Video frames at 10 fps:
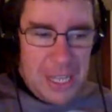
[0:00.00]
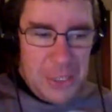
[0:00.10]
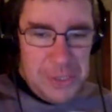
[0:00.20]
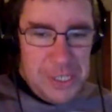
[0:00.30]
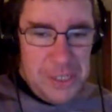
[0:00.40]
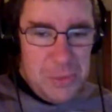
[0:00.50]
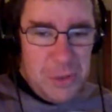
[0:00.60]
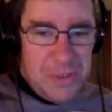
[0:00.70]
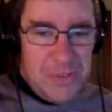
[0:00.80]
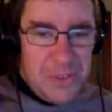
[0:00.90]
you in any more
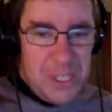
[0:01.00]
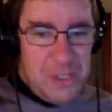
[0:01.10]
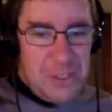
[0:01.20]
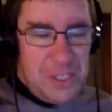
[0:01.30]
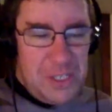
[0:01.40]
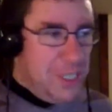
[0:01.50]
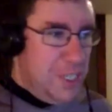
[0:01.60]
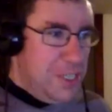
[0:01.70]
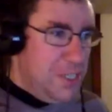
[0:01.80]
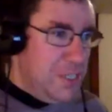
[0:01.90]
of my videos,
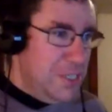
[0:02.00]
Hellkitten.